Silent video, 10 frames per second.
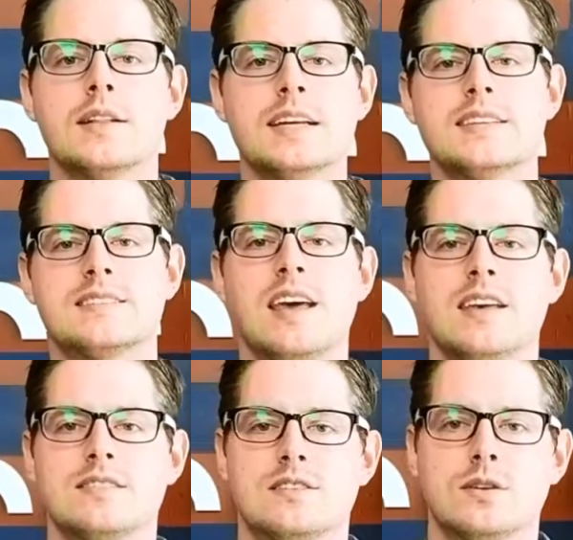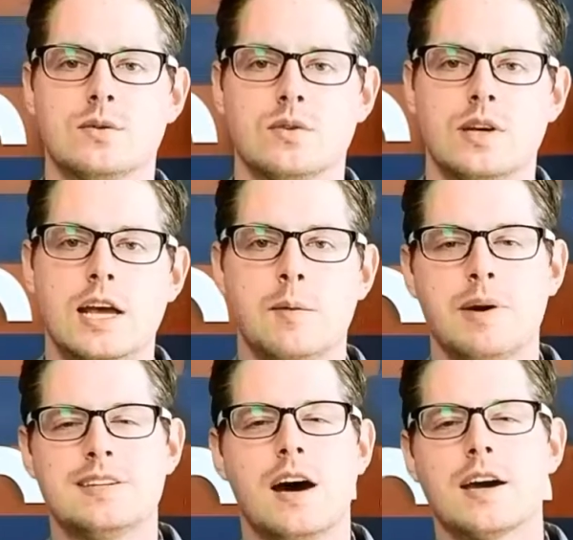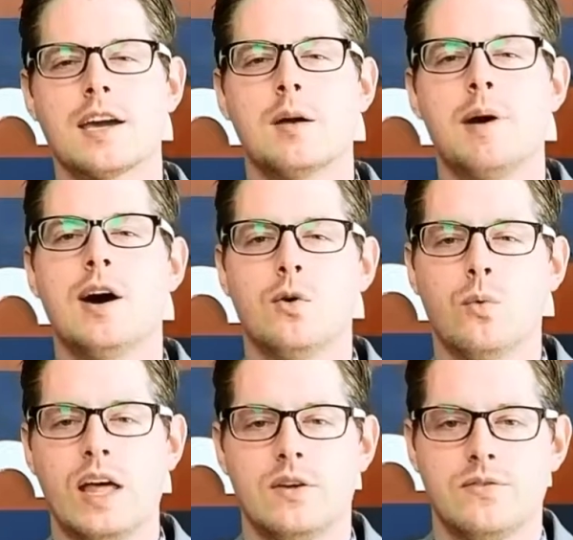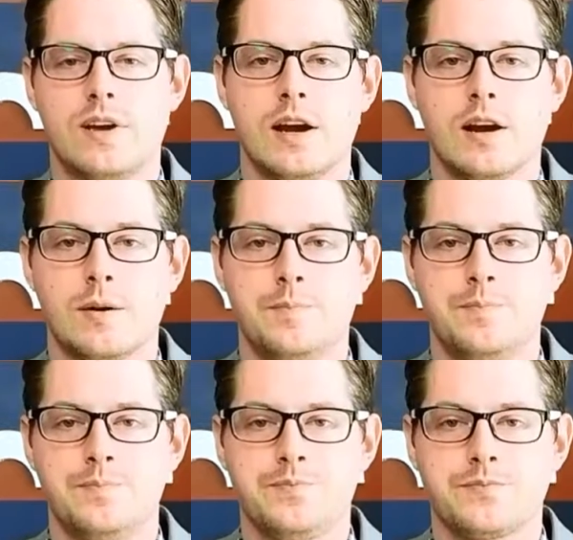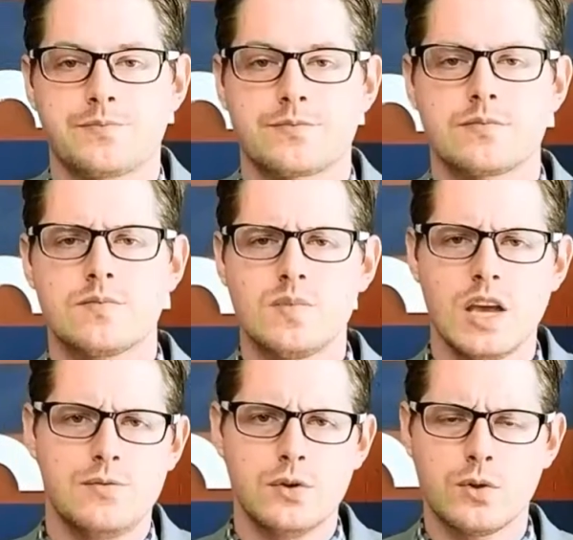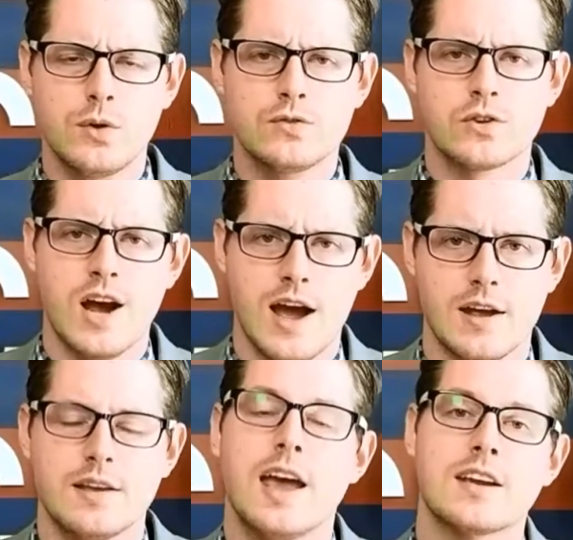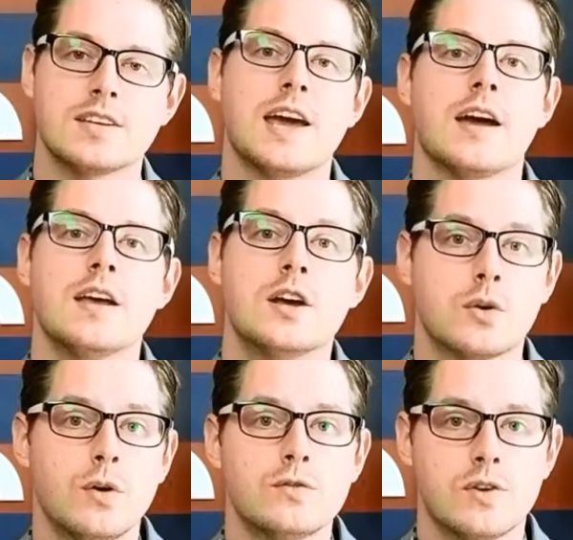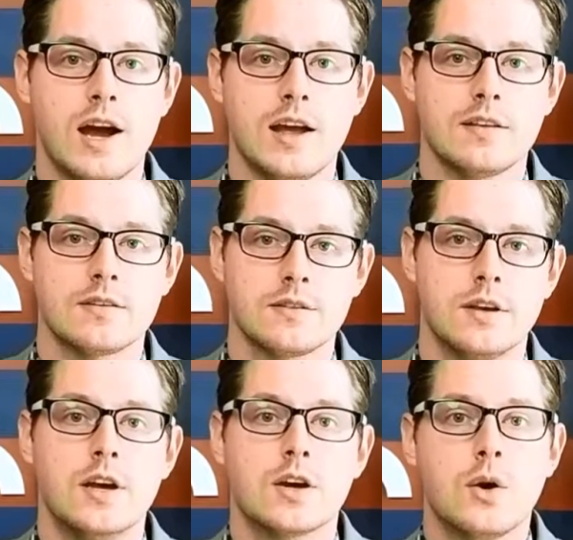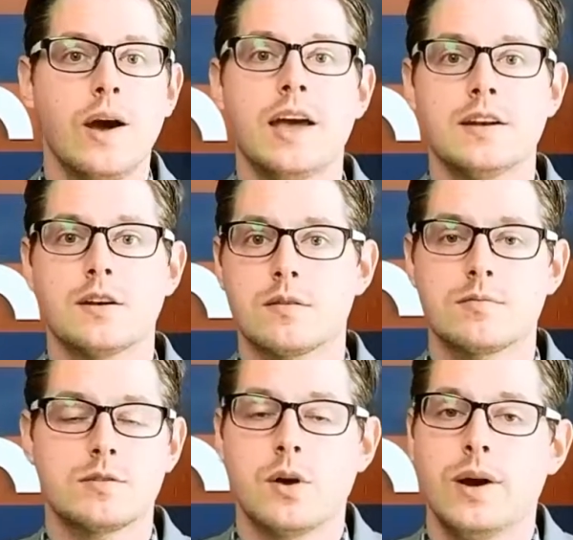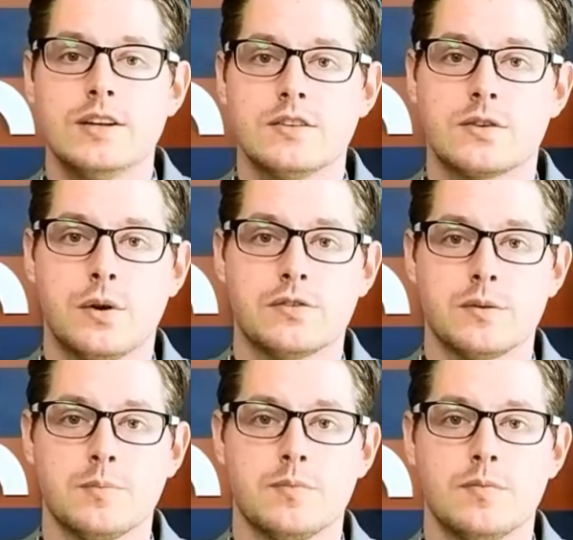Let's test you by talking about welfare. If you close your eyes, close your eyes. Go ahead and just close them.